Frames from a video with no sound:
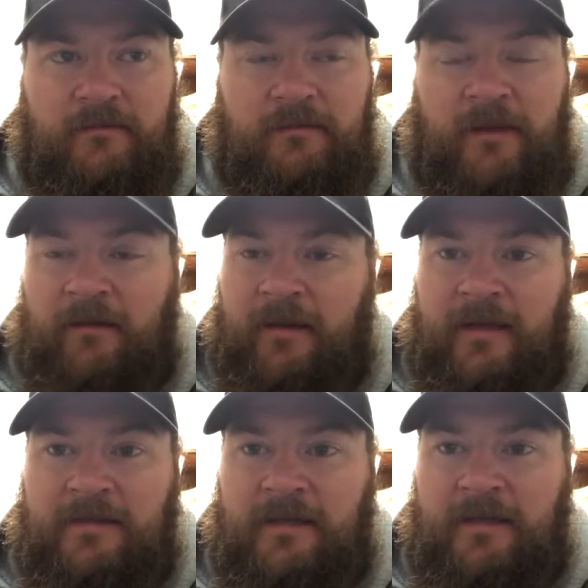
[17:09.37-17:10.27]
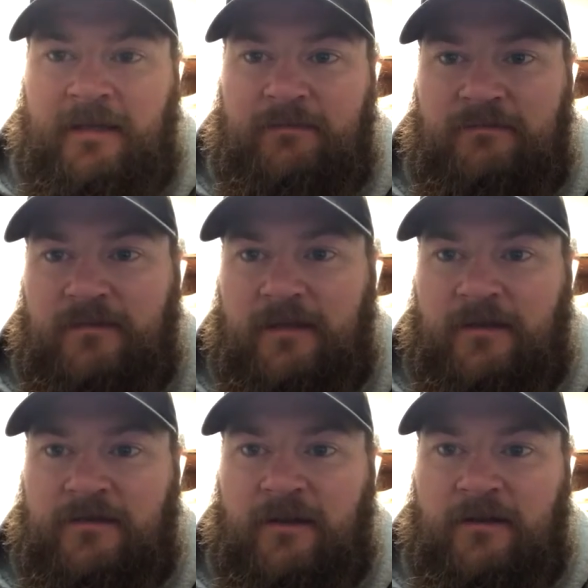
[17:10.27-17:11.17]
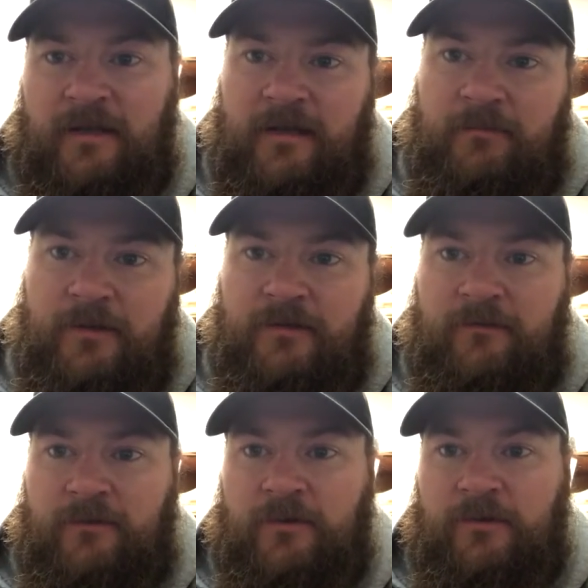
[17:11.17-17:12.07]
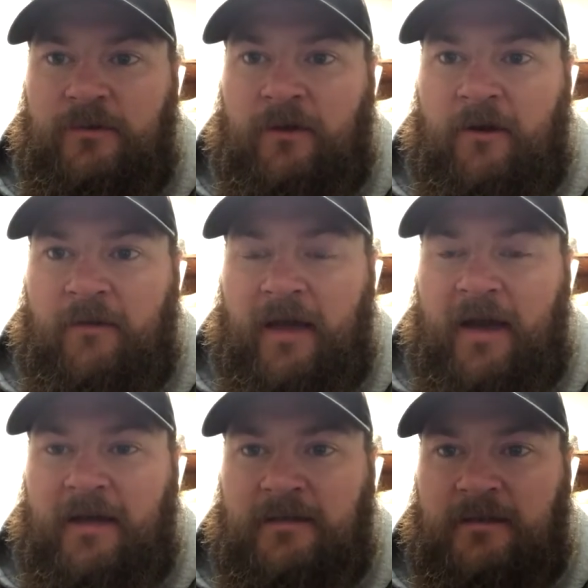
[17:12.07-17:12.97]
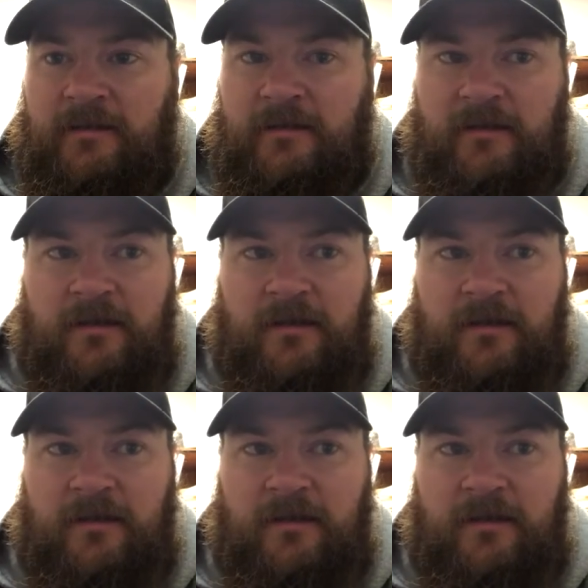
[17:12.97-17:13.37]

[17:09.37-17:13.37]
And then, like I said, I, you know, started to input the food and all that to